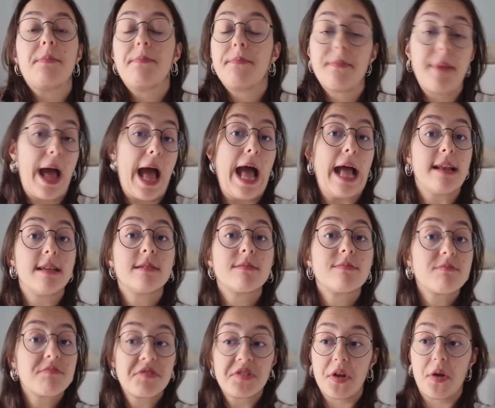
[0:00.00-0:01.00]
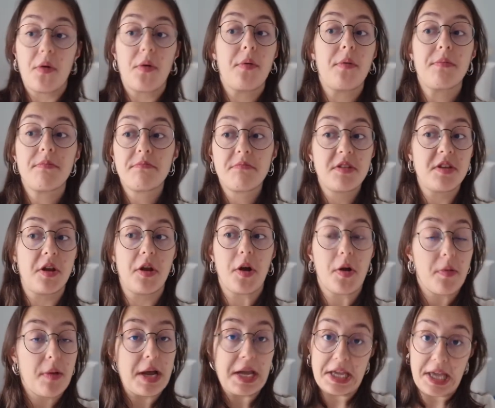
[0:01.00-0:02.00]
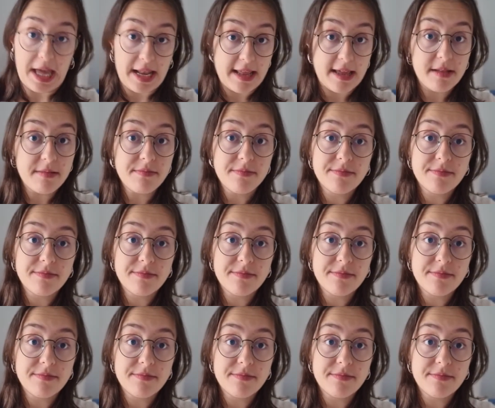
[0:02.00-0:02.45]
bad, so, you know, I get it.